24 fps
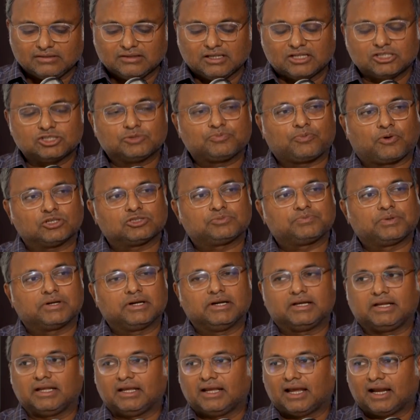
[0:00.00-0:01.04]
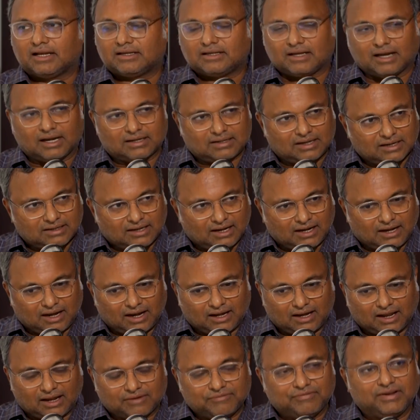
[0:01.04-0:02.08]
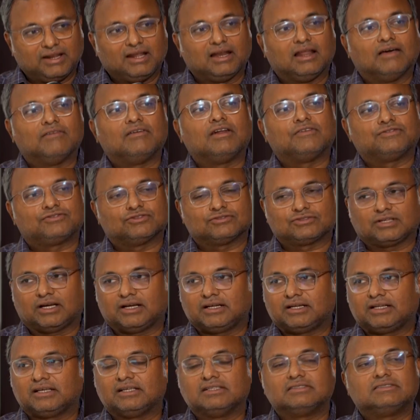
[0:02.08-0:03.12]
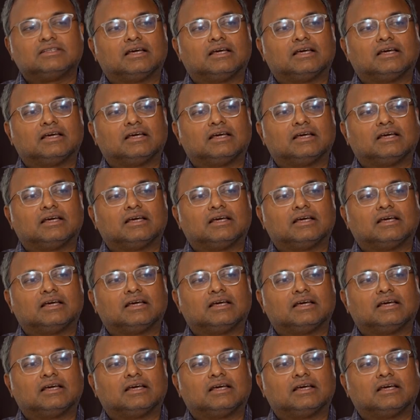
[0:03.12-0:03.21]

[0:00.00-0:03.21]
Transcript: is prosperity at every level of society.